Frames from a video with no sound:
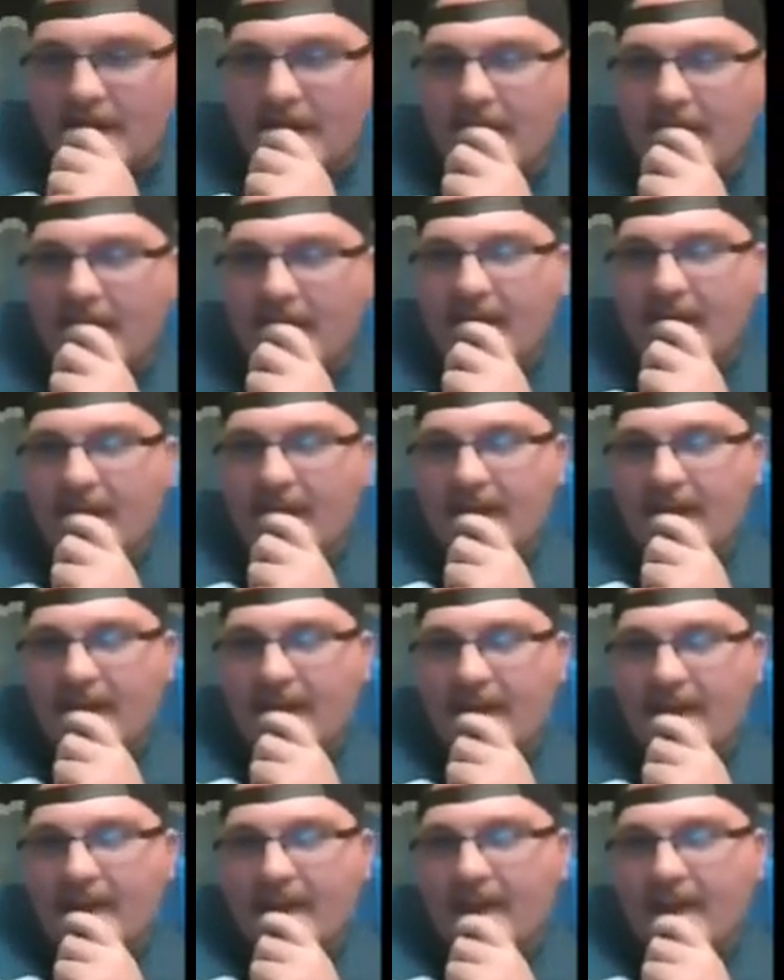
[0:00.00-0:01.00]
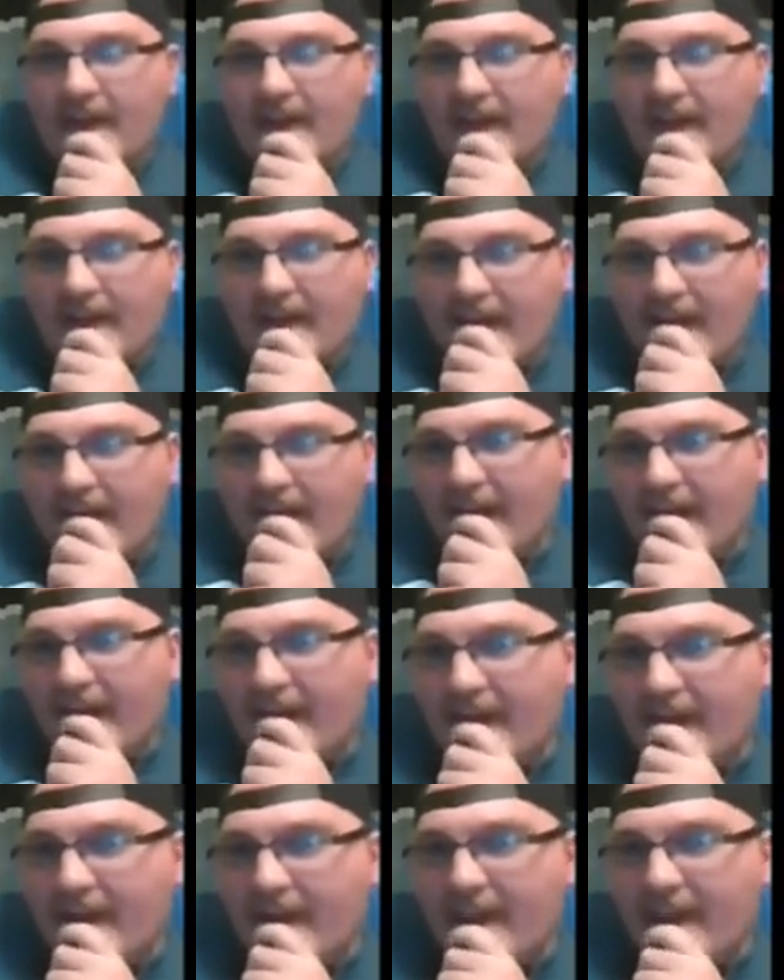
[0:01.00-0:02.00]

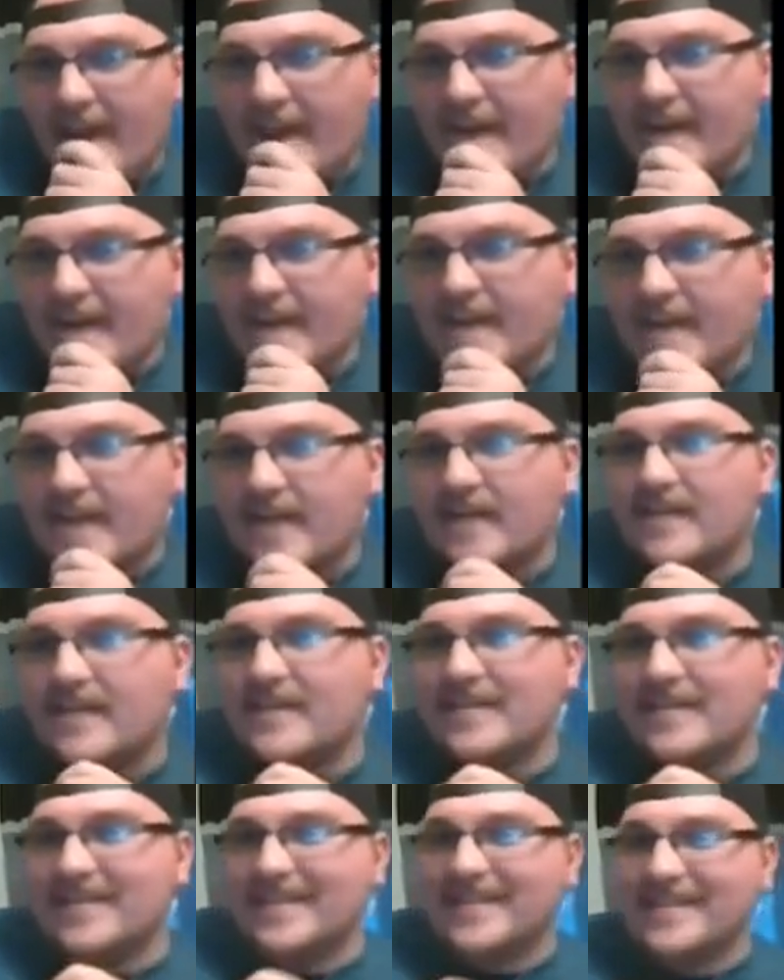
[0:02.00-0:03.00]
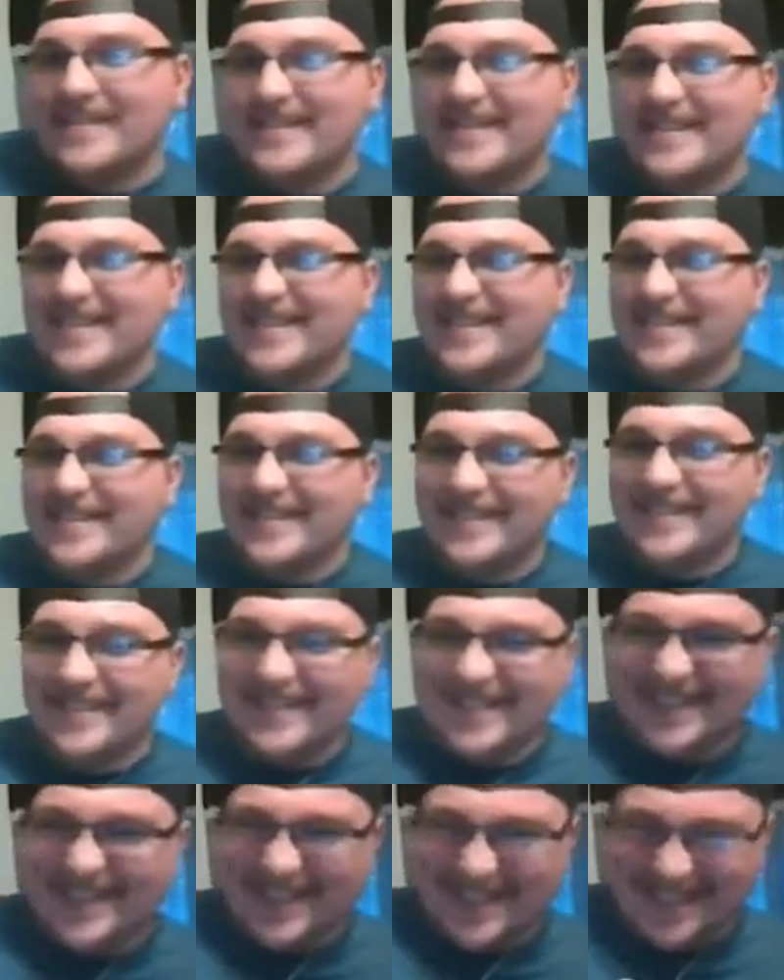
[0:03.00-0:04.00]

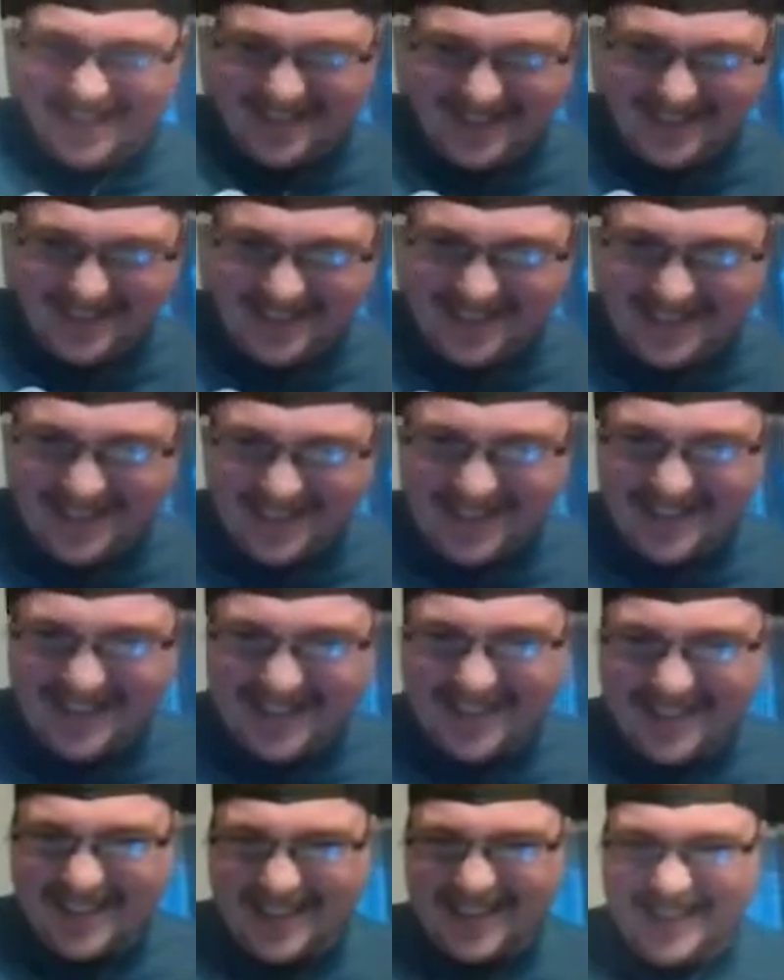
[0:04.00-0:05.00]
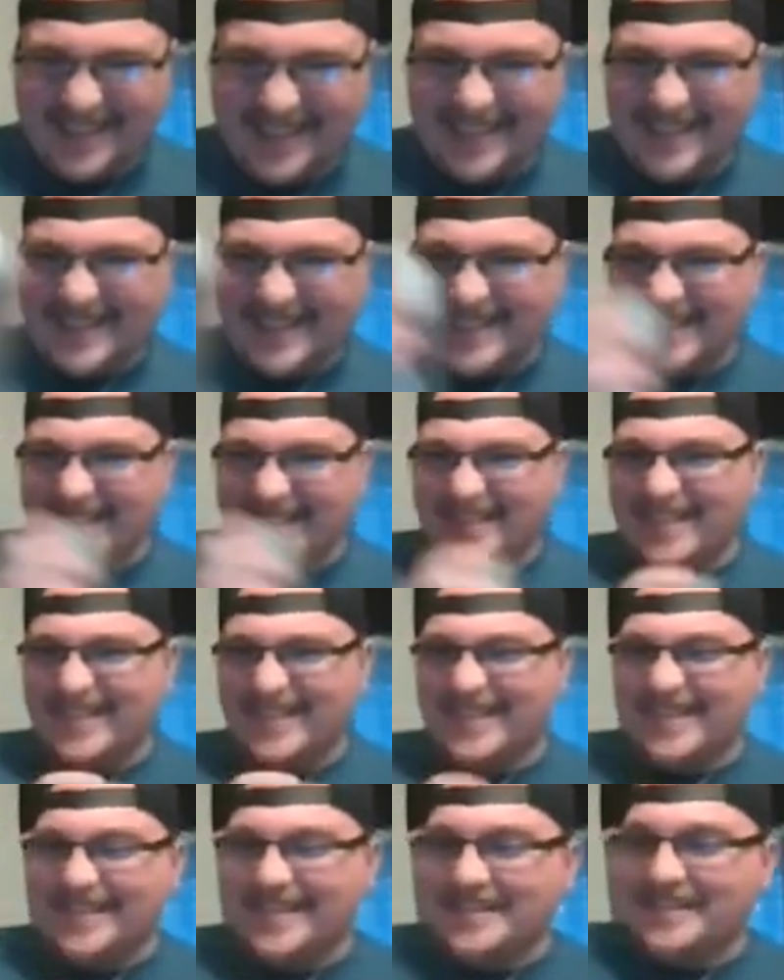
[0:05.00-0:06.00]

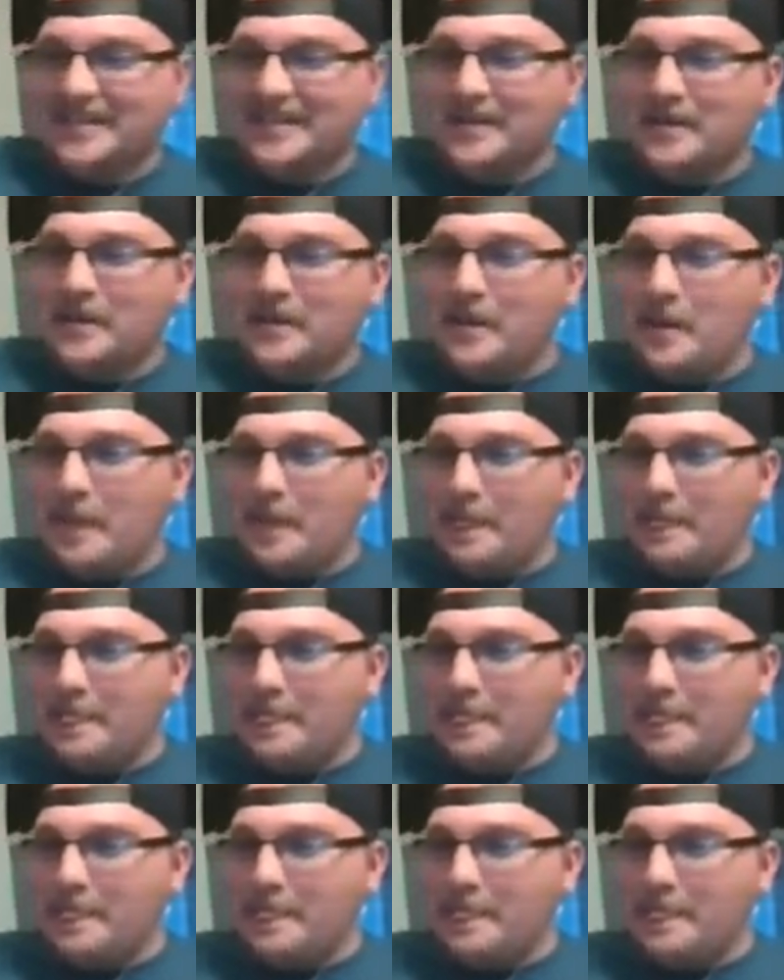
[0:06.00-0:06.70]
(silent)